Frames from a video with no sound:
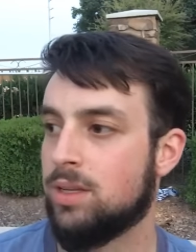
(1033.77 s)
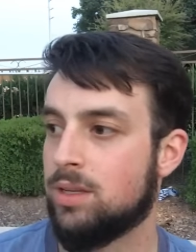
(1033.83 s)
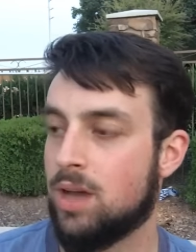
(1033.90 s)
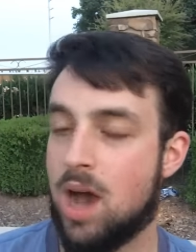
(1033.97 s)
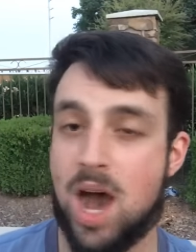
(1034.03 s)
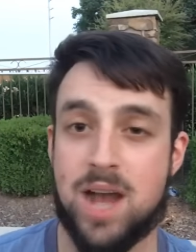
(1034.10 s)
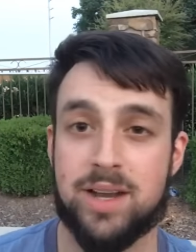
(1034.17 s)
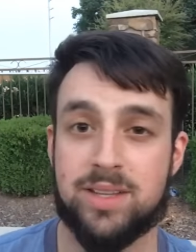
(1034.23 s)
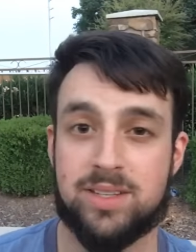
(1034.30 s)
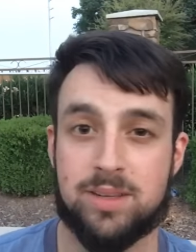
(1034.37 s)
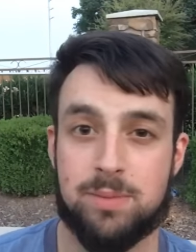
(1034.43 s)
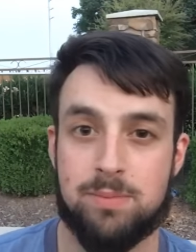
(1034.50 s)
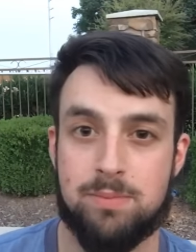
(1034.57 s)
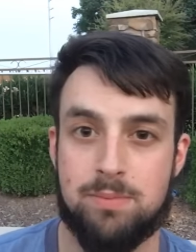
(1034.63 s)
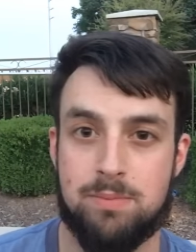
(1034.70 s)
Honest
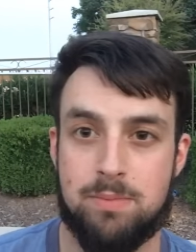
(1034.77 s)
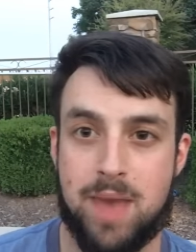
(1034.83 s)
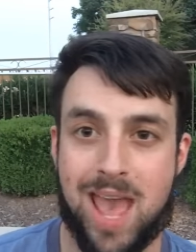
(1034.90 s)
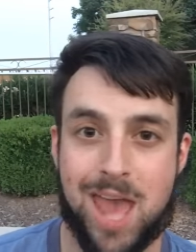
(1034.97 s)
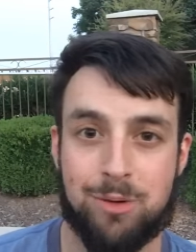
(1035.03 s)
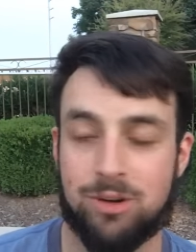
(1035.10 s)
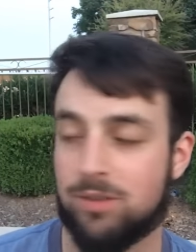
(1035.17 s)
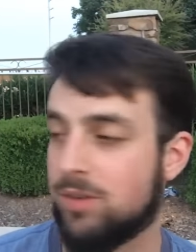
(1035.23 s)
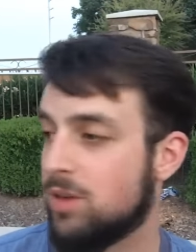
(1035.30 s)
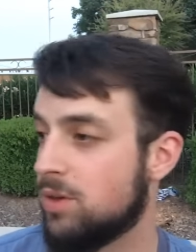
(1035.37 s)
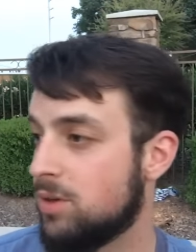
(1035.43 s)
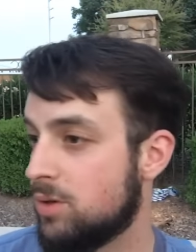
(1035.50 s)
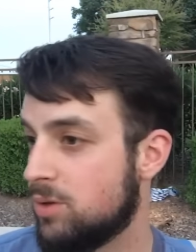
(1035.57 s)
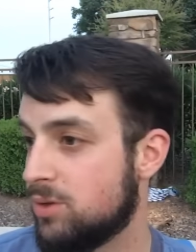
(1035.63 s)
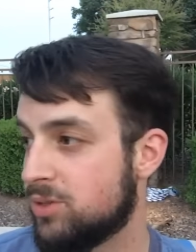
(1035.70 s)
Man
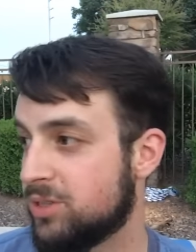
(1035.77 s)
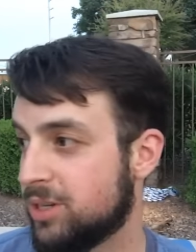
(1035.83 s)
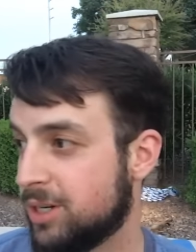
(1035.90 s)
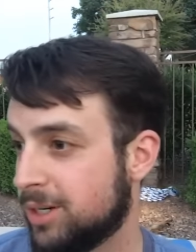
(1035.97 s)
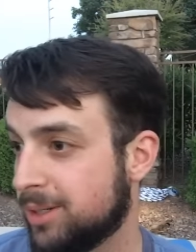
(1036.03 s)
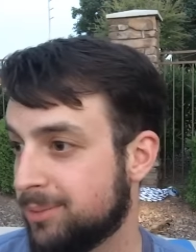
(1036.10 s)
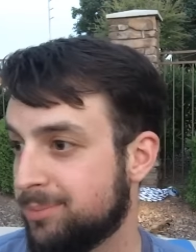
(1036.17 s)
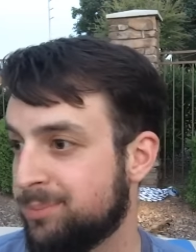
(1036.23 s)
reviews or